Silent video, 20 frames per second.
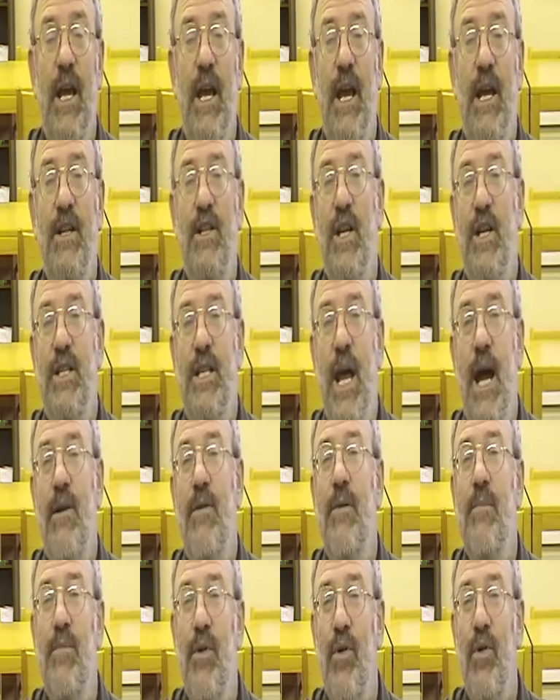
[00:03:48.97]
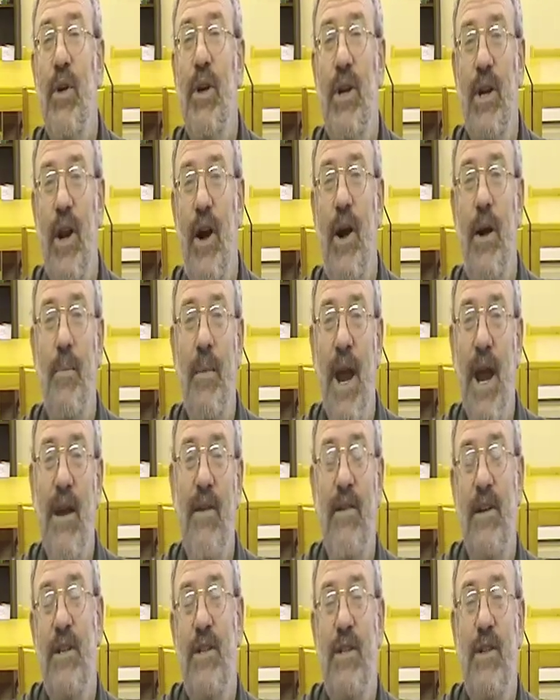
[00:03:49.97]
and just how important are
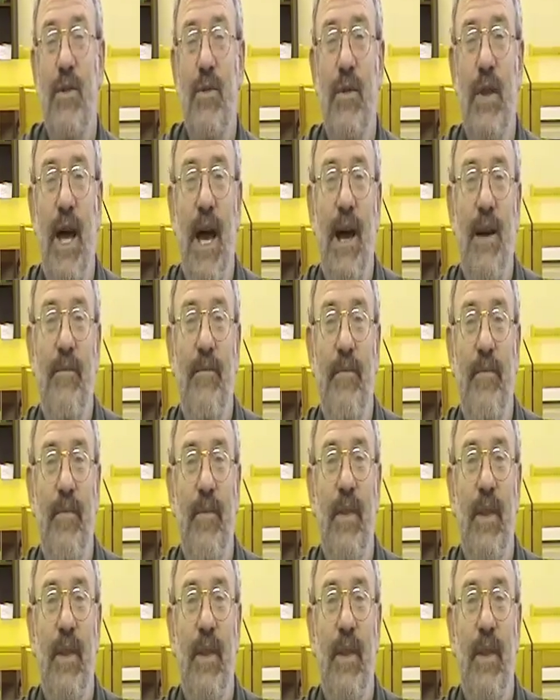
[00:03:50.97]
parents to that.